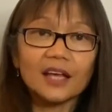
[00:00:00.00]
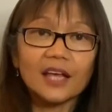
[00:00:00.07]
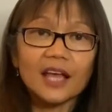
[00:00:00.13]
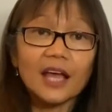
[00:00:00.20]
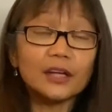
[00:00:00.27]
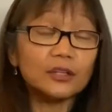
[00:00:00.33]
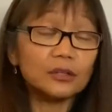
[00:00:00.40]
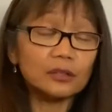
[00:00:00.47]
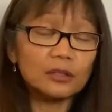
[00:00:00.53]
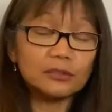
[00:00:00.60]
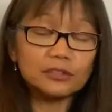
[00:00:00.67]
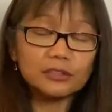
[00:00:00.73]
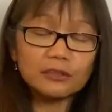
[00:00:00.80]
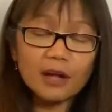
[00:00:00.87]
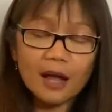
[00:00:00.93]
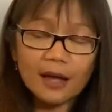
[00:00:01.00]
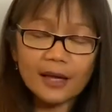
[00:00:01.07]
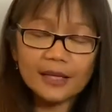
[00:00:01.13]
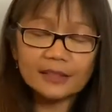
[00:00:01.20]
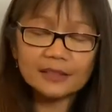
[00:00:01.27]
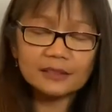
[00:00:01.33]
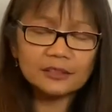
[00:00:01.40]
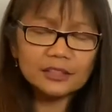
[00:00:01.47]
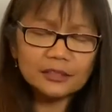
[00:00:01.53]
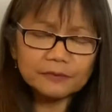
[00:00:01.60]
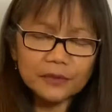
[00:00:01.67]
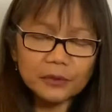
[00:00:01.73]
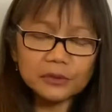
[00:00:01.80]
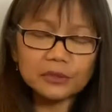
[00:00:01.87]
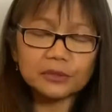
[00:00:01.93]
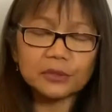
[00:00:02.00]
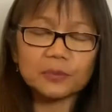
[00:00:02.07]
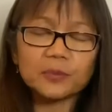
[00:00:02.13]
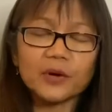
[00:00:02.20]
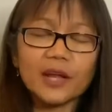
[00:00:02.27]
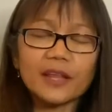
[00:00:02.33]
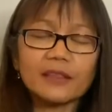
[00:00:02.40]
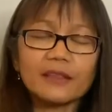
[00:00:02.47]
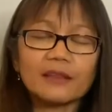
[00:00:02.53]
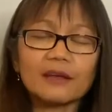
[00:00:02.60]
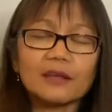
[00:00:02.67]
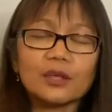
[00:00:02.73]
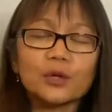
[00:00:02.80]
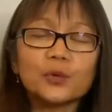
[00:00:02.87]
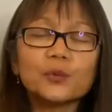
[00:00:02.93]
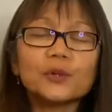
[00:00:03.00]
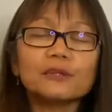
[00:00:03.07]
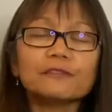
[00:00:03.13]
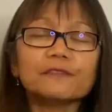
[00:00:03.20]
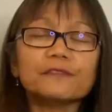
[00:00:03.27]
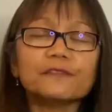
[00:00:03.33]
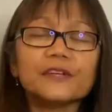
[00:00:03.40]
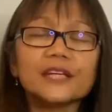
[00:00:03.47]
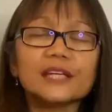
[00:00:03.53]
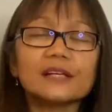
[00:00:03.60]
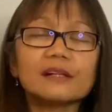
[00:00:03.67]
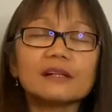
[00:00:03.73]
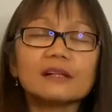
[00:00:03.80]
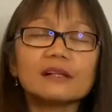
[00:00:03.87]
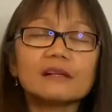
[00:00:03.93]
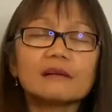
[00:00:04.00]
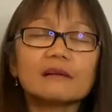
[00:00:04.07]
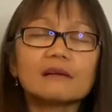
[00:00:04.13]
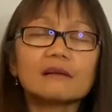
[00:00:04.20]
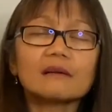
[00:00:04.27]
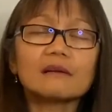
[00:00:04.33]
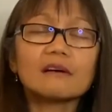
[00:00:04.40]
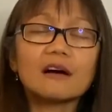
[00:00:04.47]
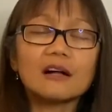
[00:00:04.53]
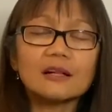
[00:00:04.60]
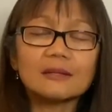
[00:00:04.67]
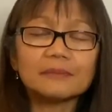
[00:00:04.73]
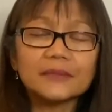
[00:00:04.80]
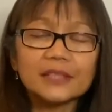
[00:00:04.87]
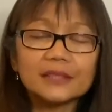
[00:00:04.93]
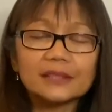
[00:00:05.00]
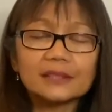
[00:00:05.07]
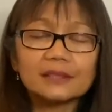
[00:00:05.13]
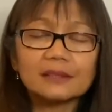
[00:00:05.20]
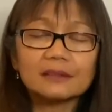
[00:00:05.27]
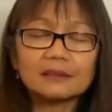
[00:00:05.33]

and you close your eyes and just focus on your breath, you will feel calmness